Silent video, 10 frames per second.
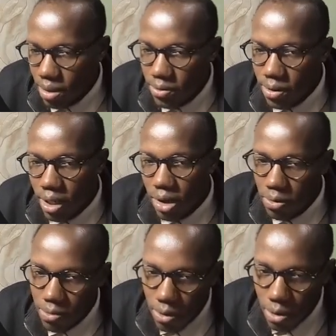But for now,
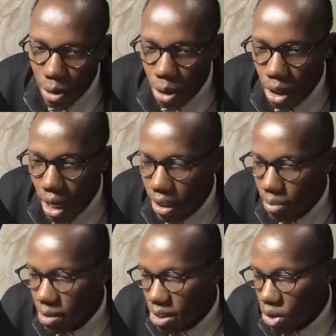for
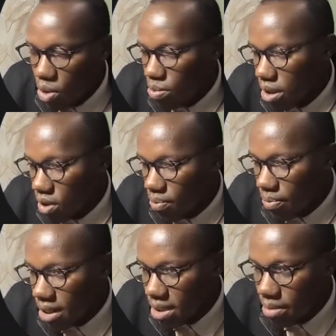100%
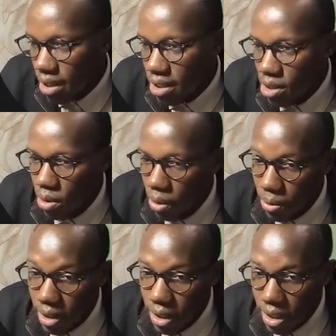compatibility, work
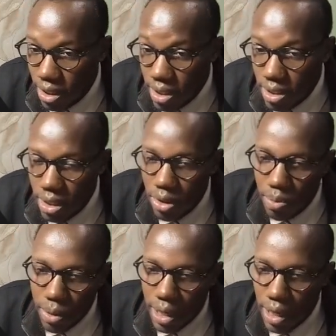with GCC
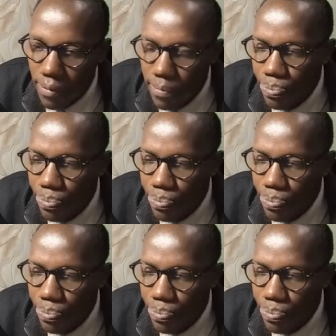compiler.